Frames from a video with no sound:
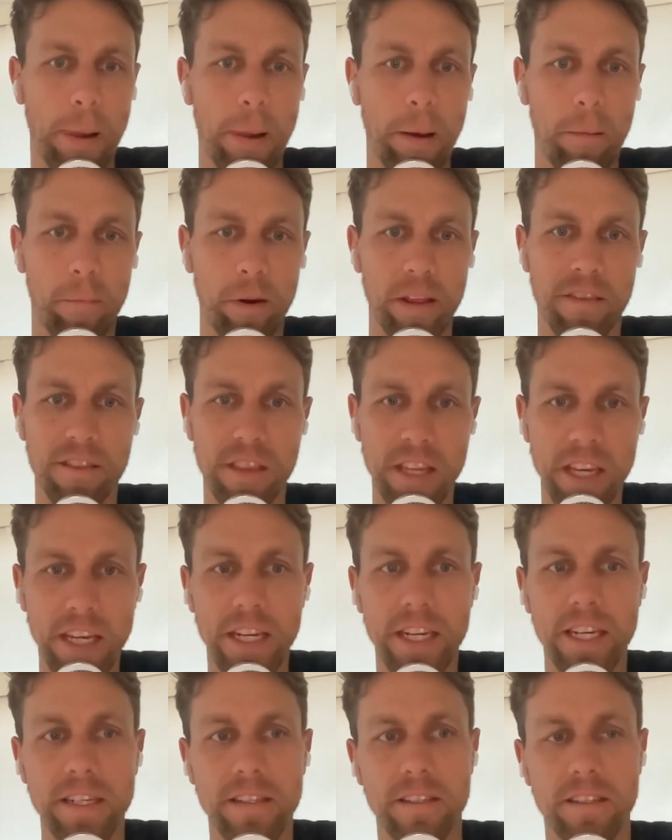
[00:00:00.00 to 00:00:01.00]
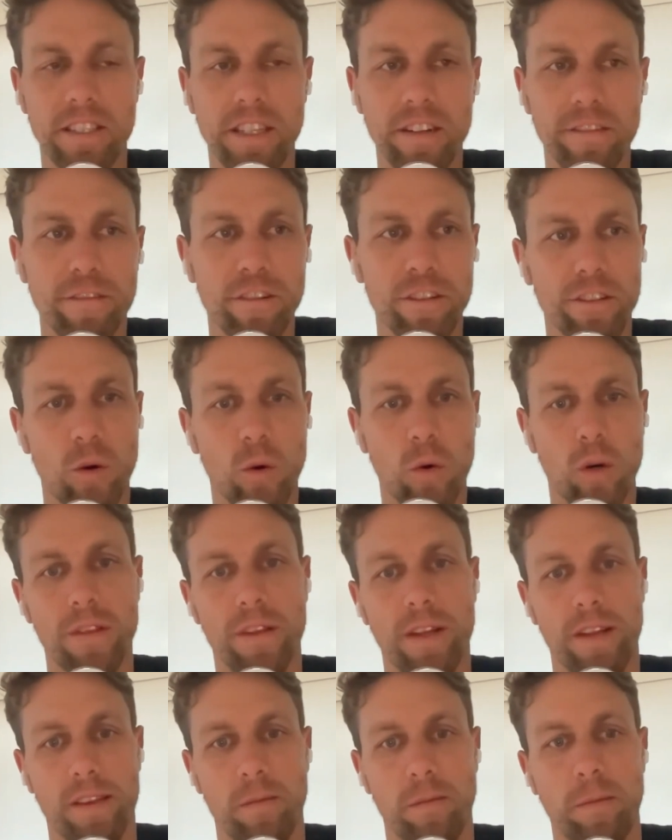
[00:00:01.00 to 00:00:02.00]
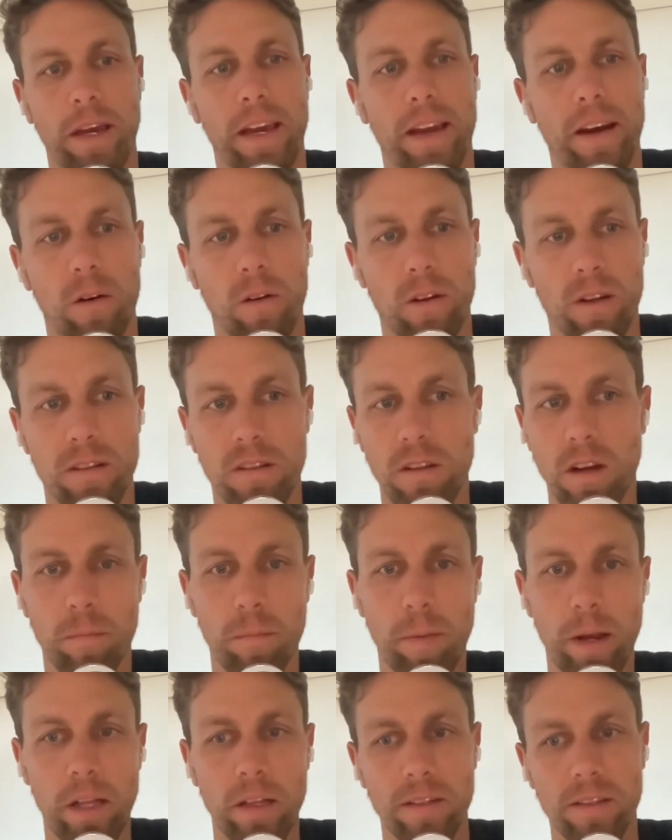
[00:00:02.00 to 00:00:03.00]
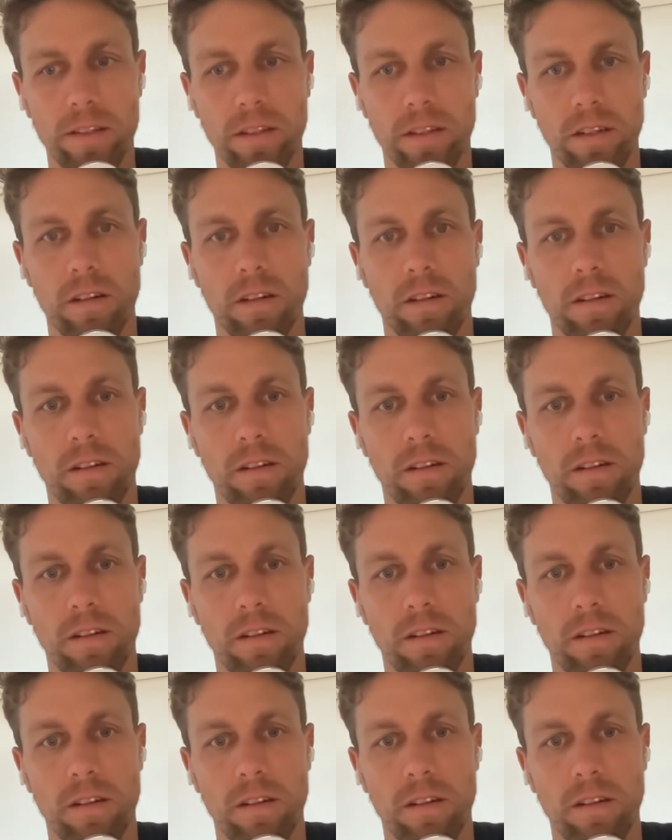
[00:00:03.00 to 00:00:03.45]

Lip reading: but I think it is a different token that they pay out. It's not balancer,